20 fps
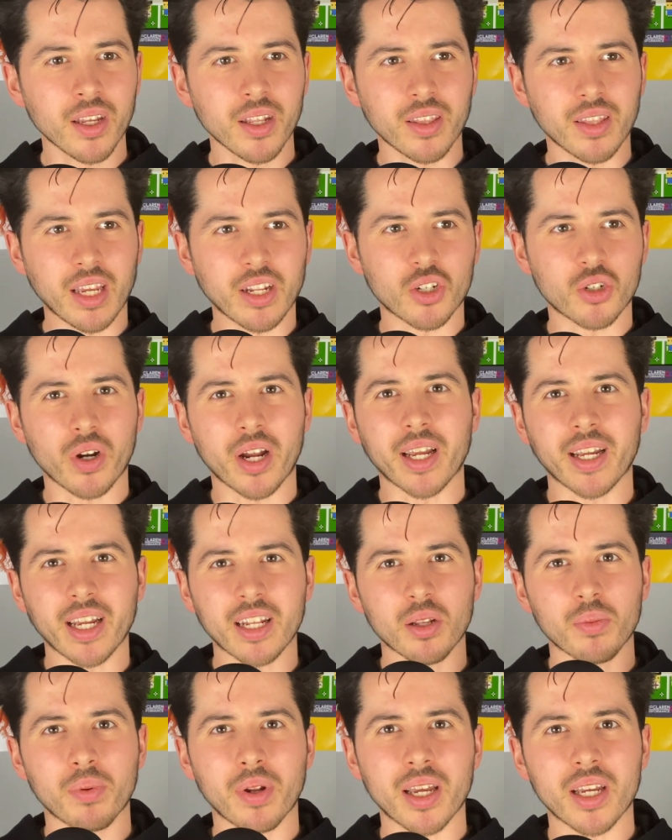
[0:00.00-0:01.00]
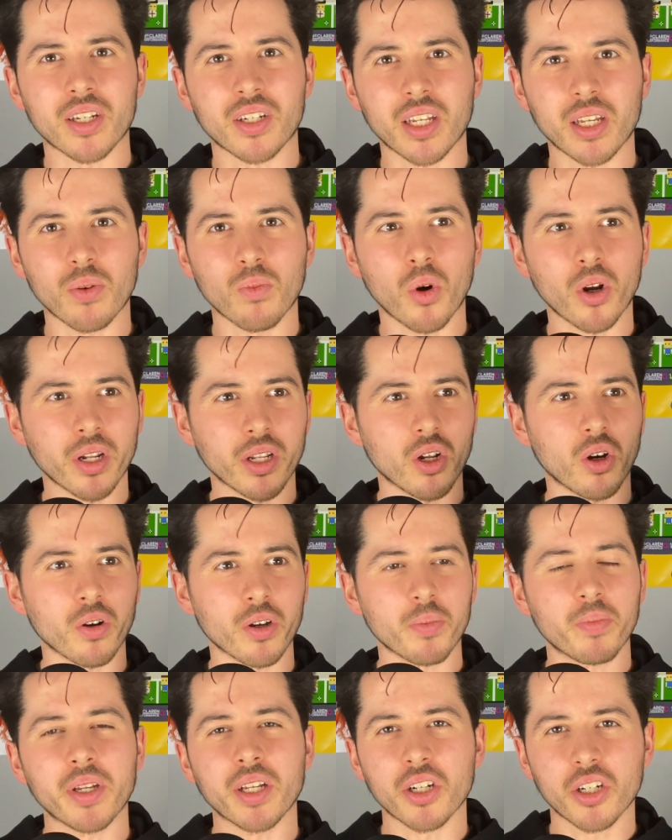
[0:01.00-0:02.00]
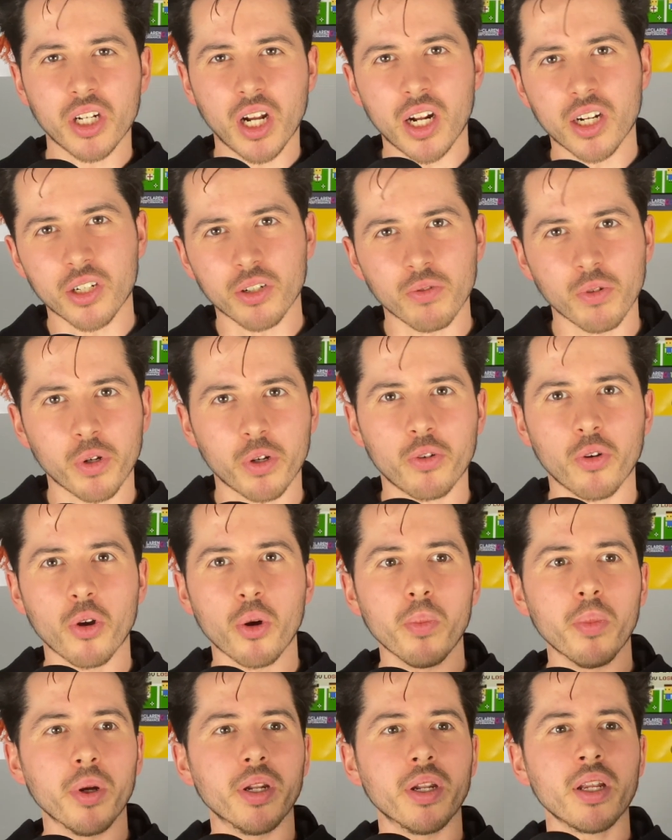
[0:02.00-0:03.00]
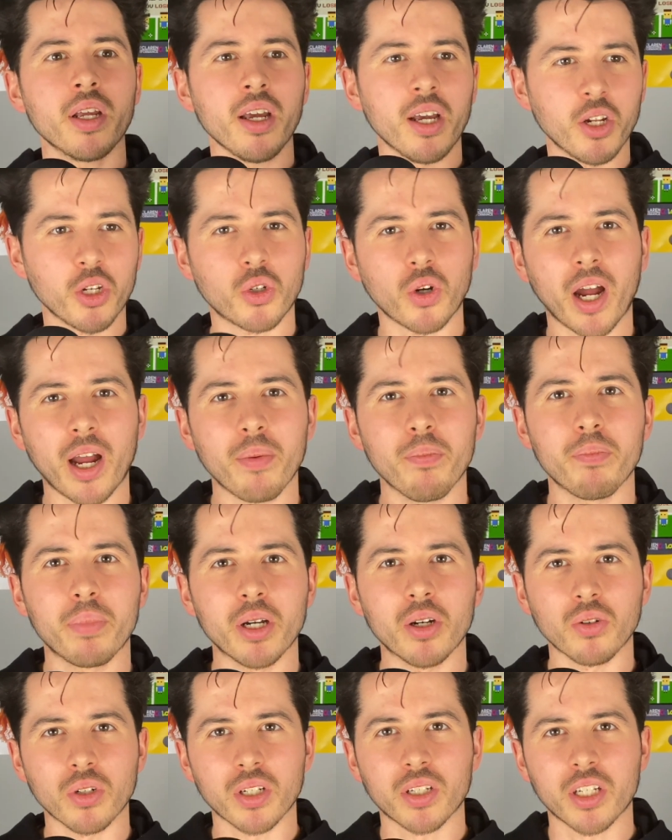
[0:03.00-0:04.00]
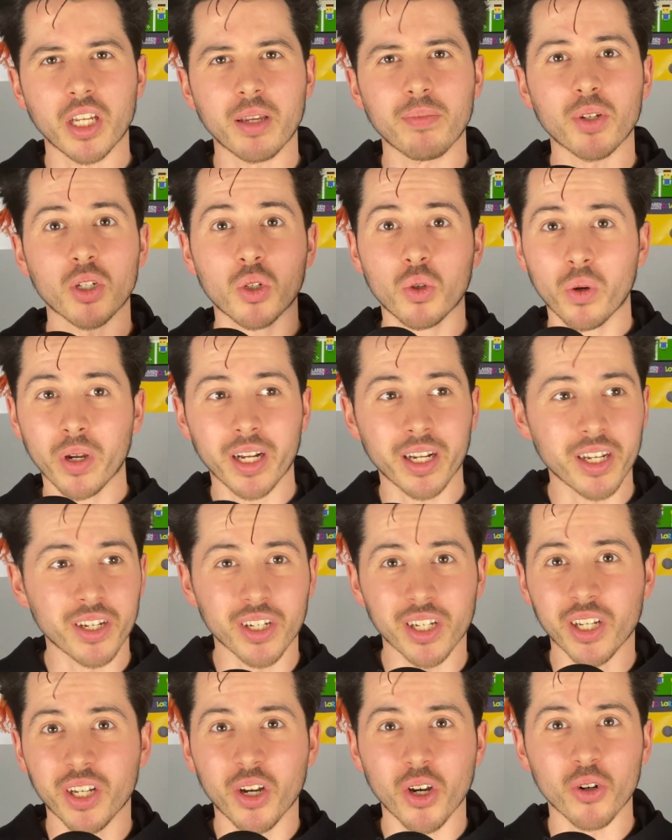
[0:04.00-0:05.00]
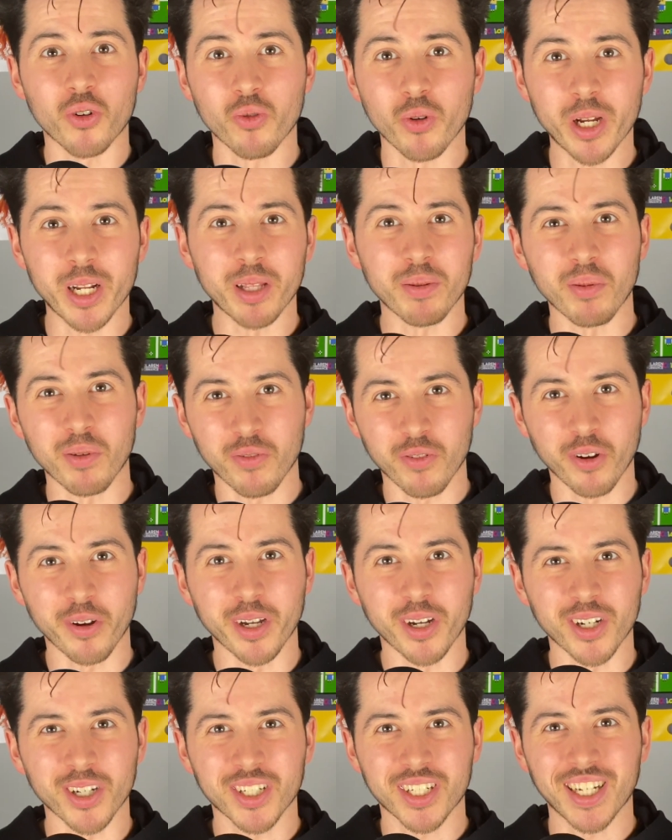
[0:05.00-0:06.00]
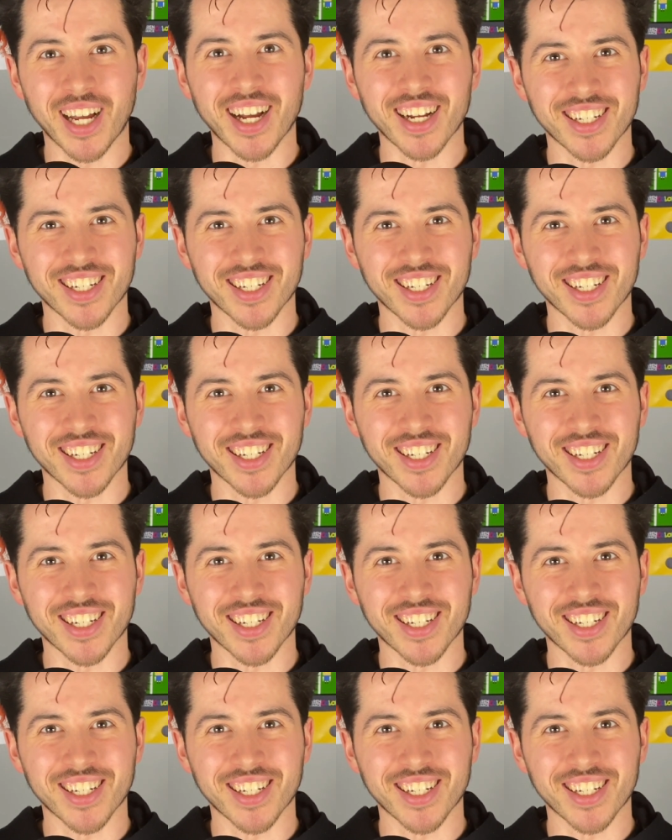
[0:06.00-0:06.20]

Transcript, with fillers: they'd try and get the players that he wanted, or he'd be in charge of the recruitment and try and build a team as quickly as he could, really, before he got sacked.